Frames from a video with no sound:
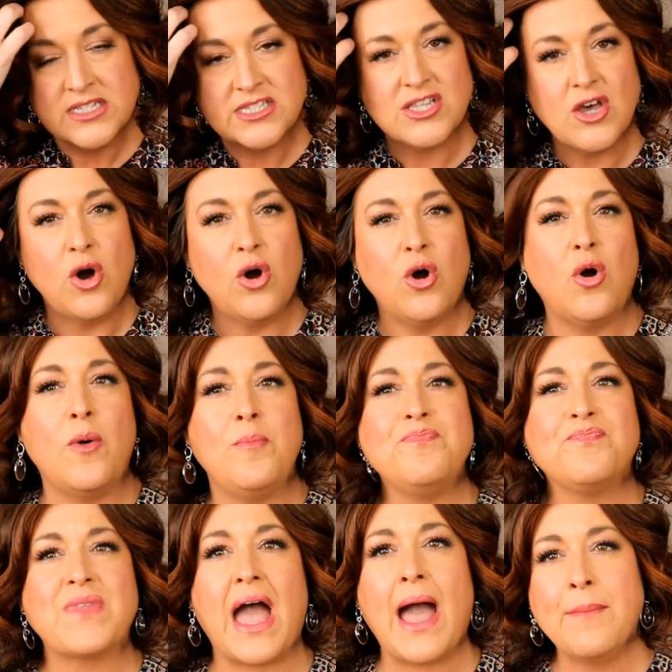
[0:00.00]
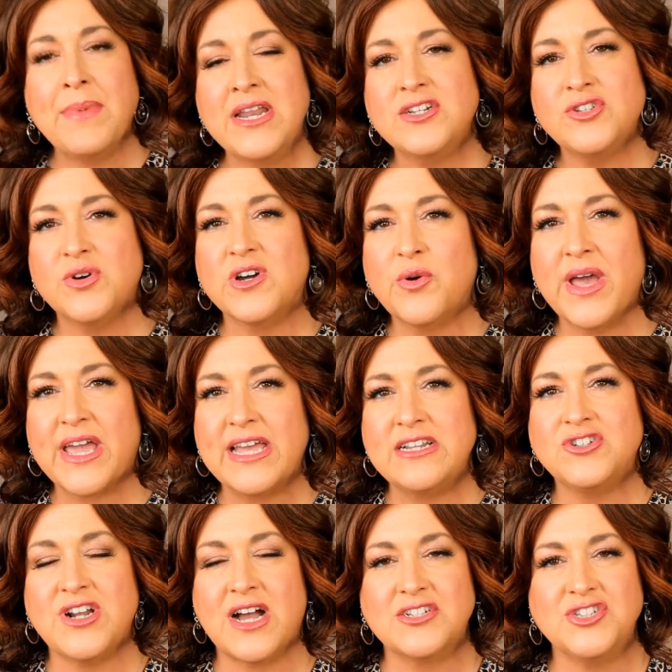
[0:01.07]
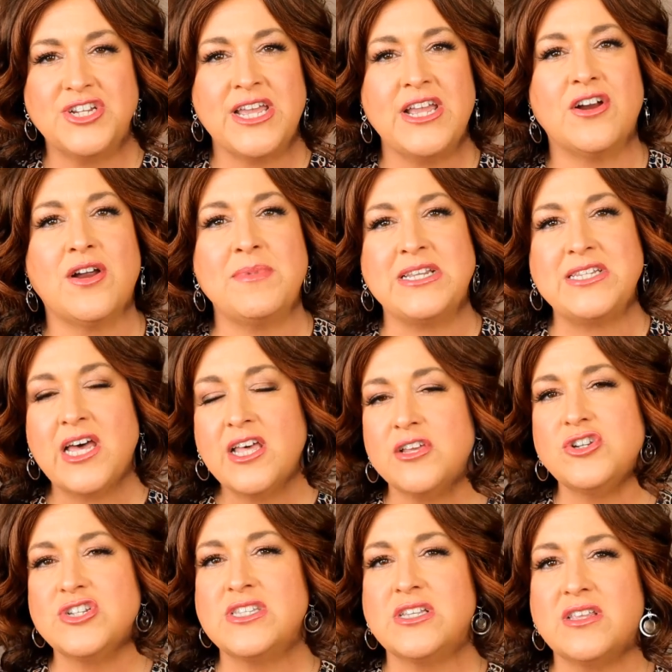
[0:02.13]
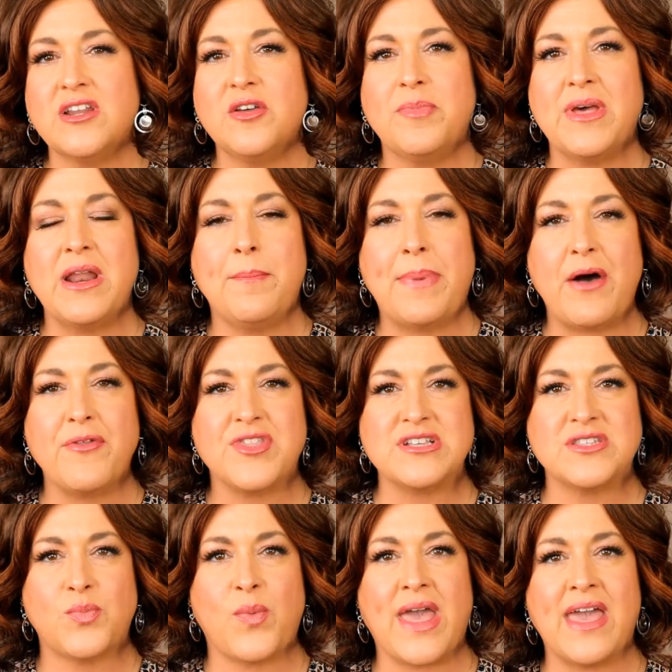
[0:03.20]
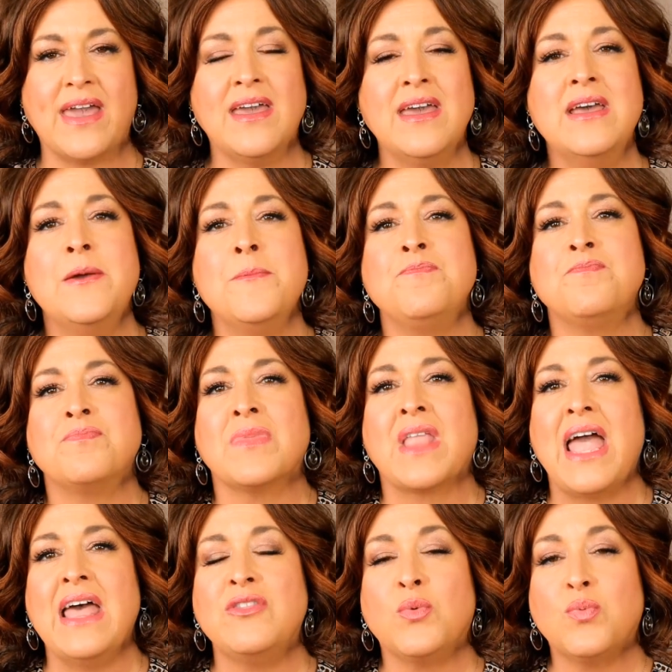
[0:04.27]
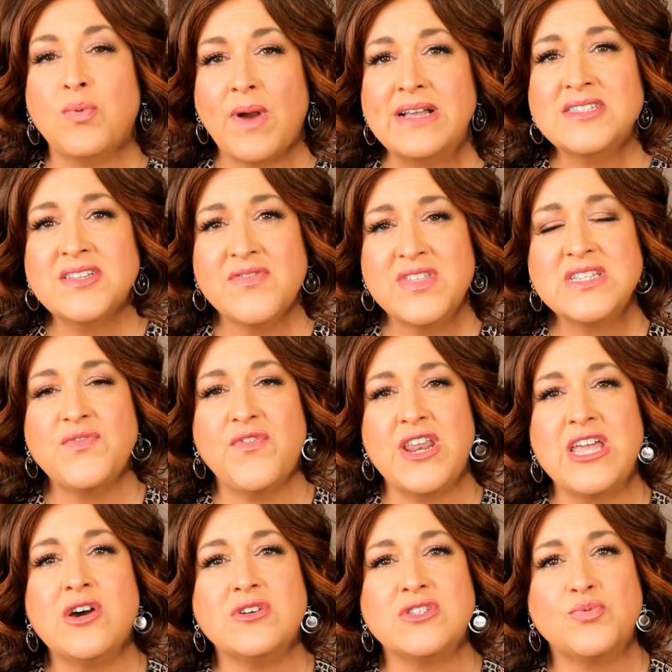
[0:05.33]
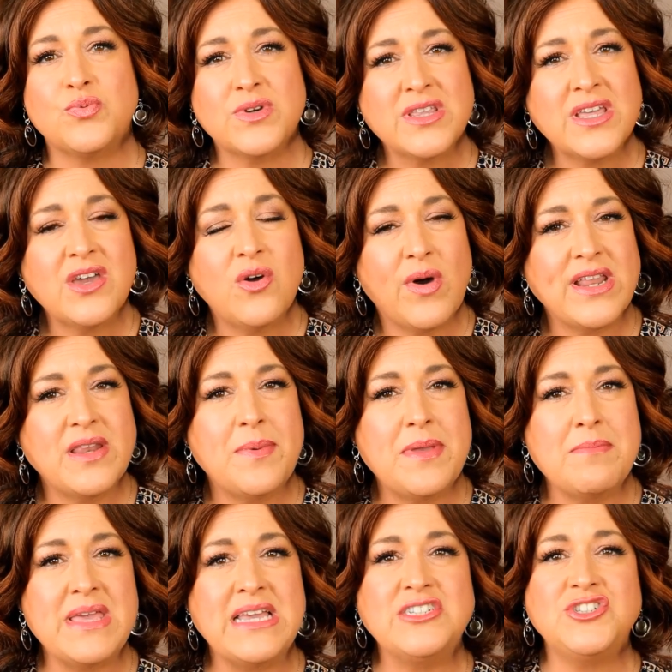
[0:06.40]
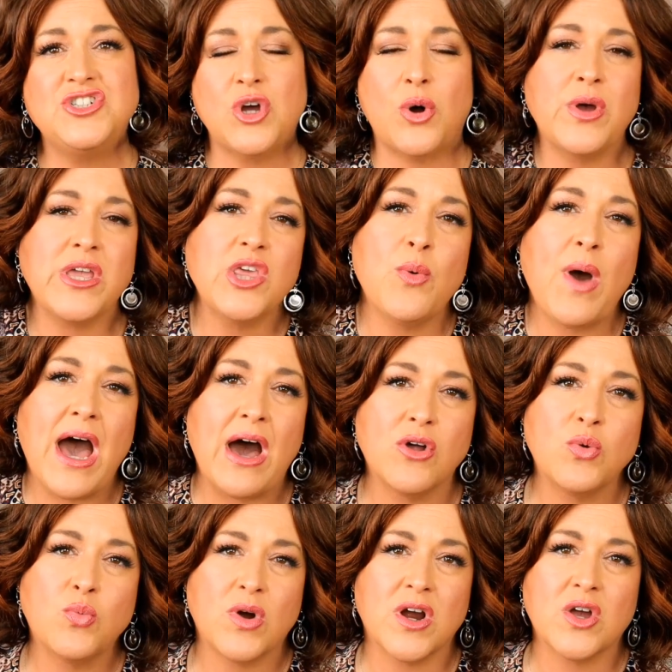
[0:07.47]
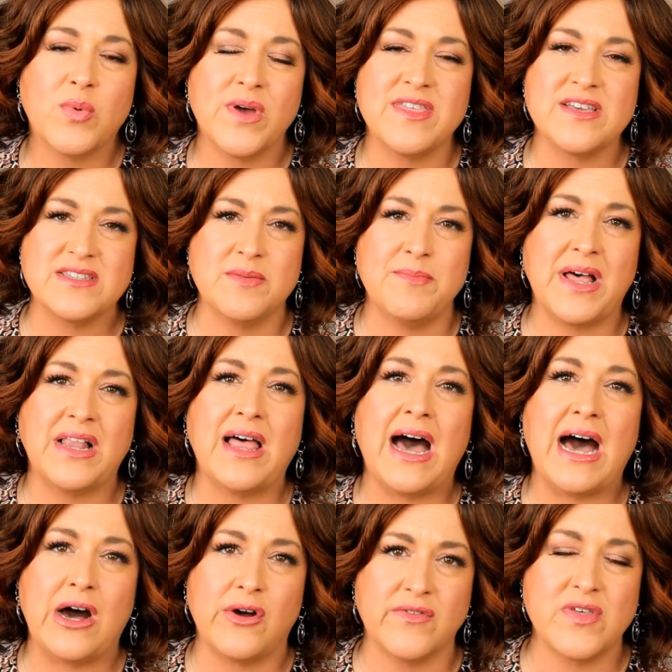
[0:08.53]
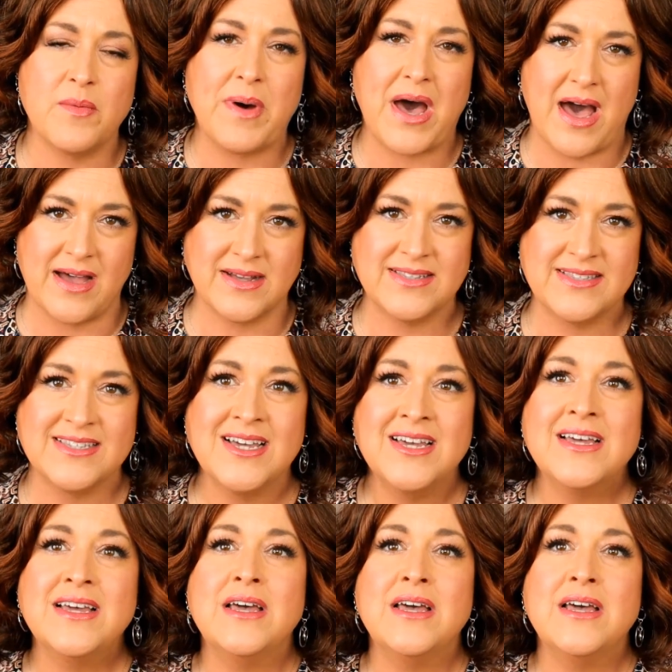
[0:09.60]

So I'm going to do a quick introduction here. I'm going to tell you just a little bit about this wig. And the rest of this video is really going to be me showing you how to work with Isabella out of the box.